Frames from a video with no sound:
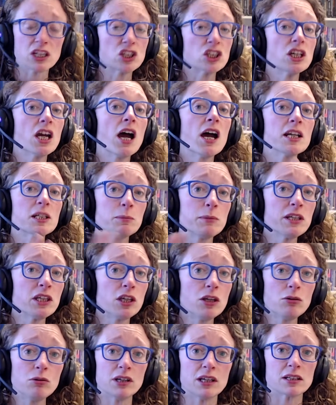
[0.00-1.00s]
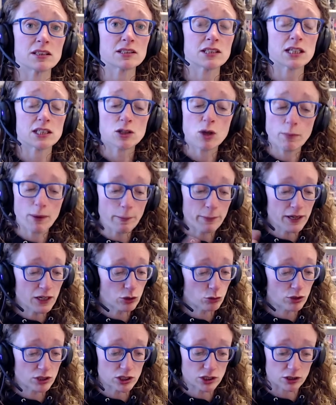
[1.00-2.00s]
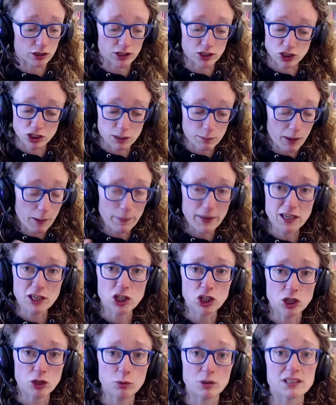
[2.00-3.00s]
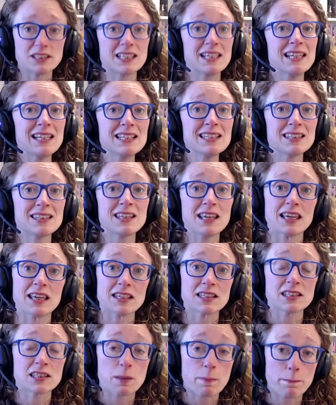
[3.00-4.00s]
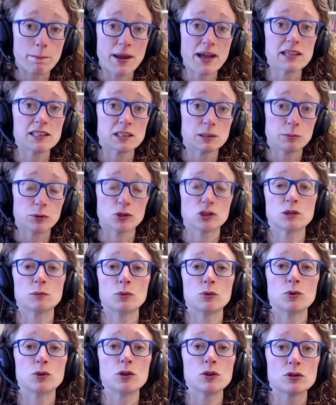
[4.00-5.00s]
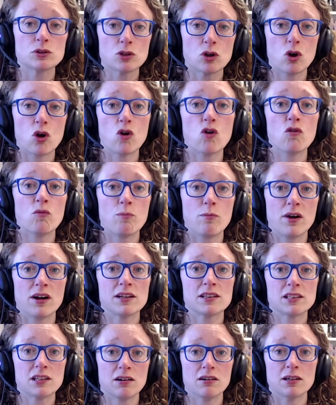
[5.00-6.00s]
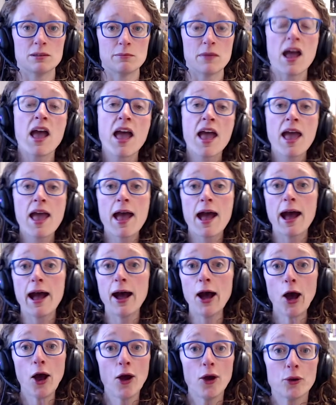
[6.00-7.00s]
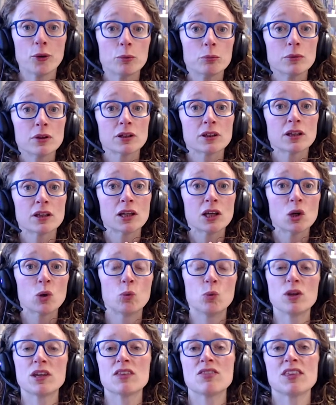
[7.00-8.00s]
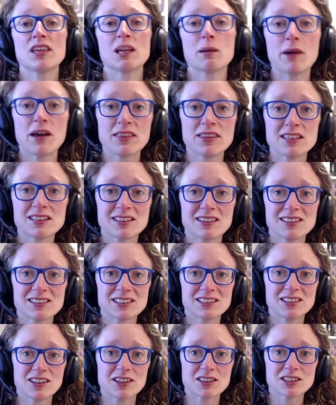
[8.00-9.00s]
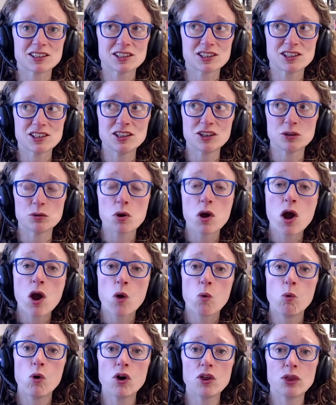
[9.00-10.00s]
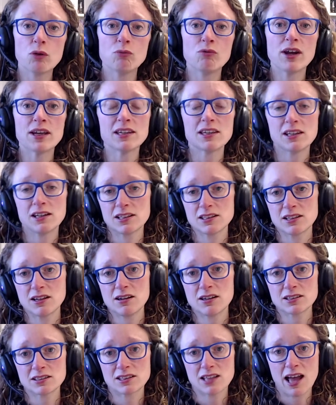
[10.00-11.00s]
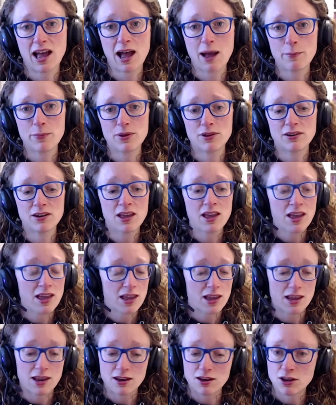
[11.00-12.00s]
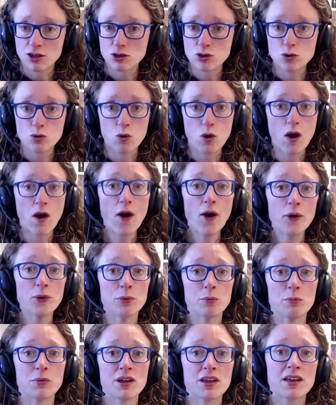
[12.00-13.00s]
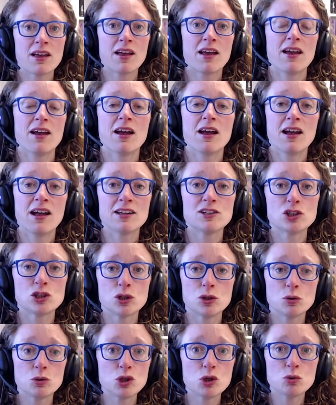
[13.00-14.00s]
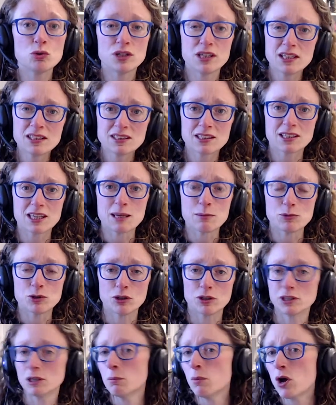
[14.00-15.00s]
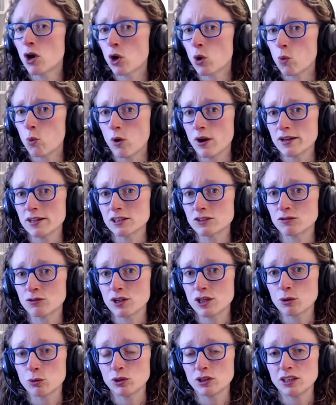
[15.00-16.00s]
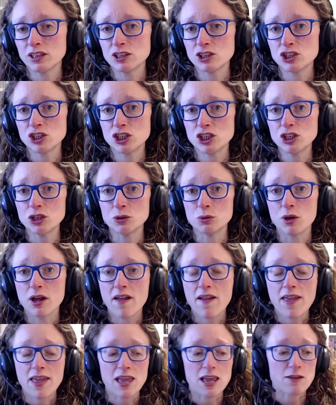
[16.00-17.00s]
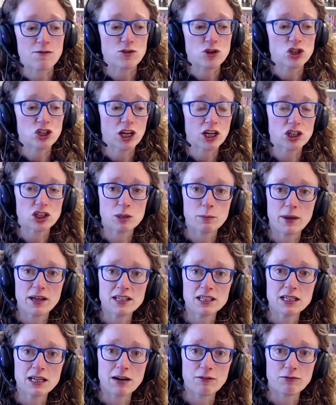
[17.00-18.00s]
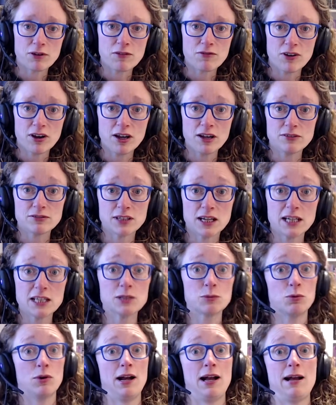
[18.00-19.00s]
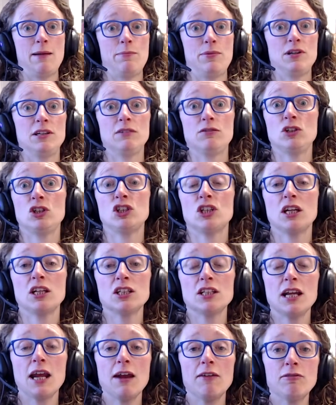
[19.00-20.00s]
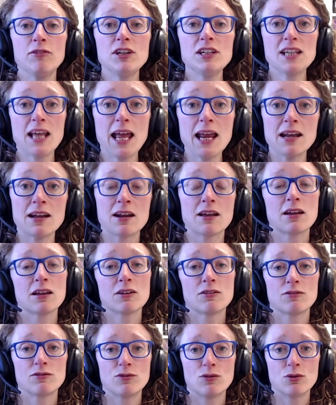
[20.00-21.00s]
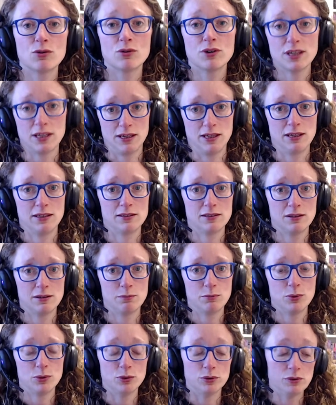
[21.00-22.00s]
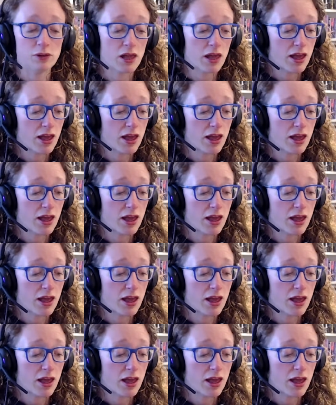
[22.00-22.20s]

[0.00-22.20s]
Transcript: Just be curious. It's not about being critical, it's just about being curious. Is this the best possible use of my time? At home, we can think about these kinds of tasks too. What are the regular tasks that happen in your home? Uh, do you need to keep doing them? quite as frequently as you do. If you change your bedding every five days, what happened if you changed it every 10, for example?